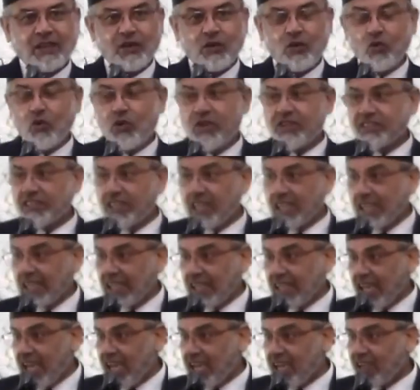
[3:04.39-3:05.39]
who is a
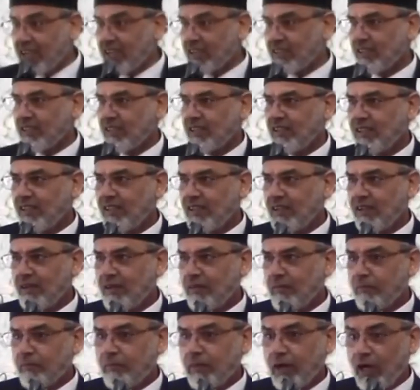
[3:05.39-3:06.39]
king,
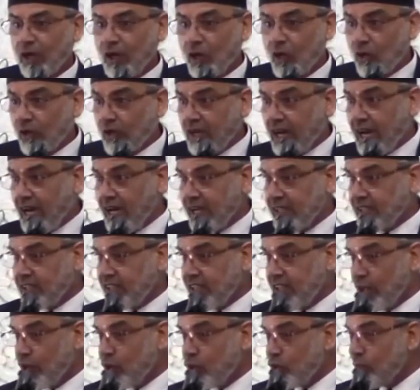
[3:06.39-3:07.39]
but look at
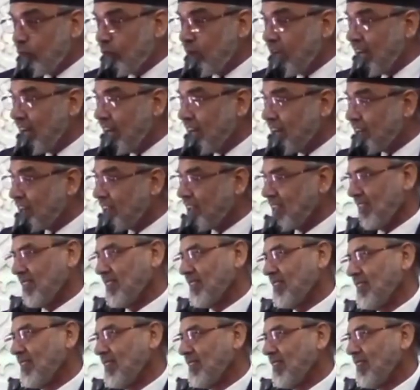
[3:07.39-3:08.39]
the
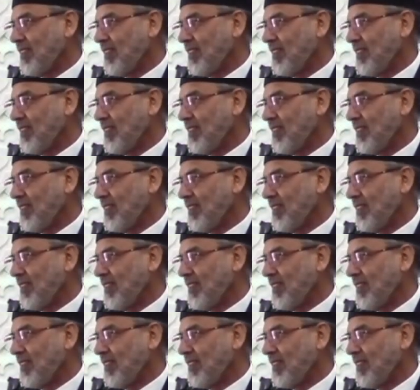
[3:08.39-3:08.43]
humility,